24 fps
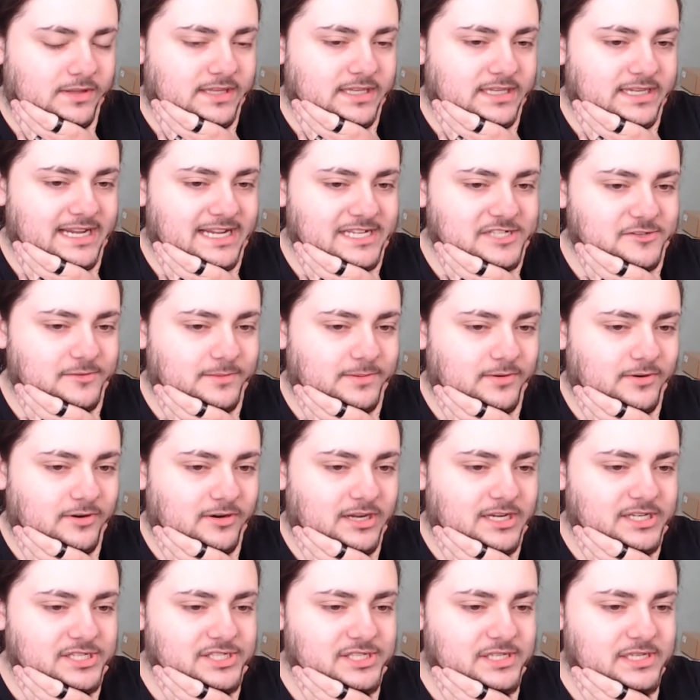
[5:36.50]
what the natural
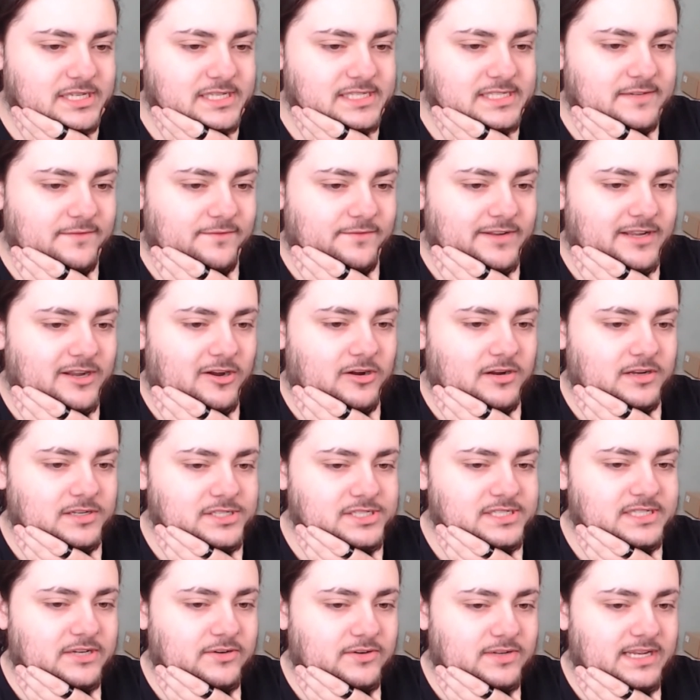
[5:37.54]
progression is if we
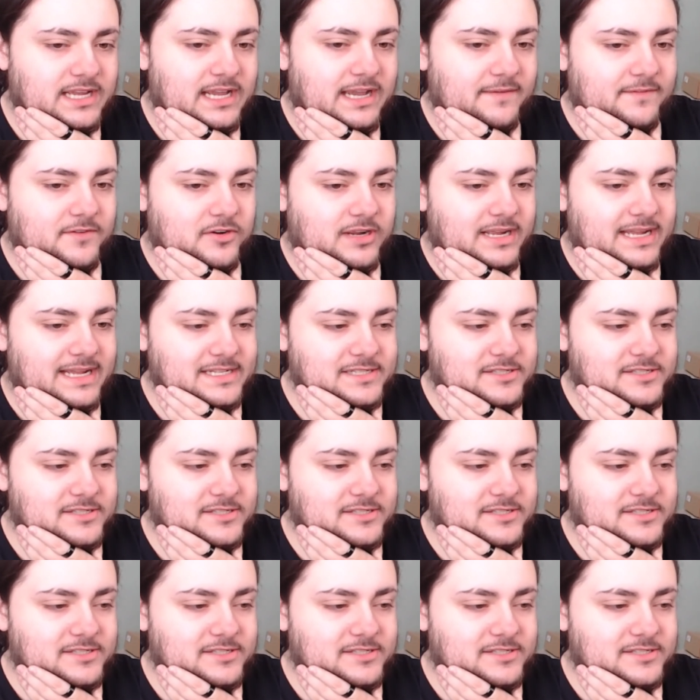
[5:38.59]
are just going to have to